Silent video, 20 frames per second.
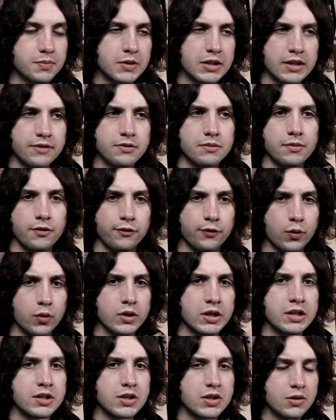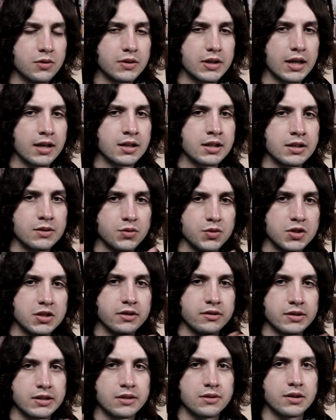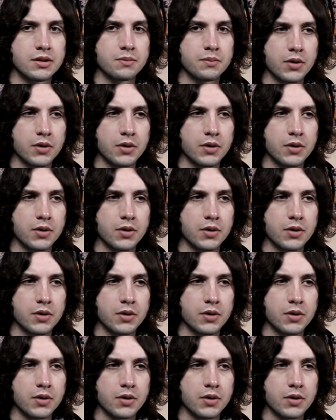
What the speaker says: but even before he knew that, he was still telling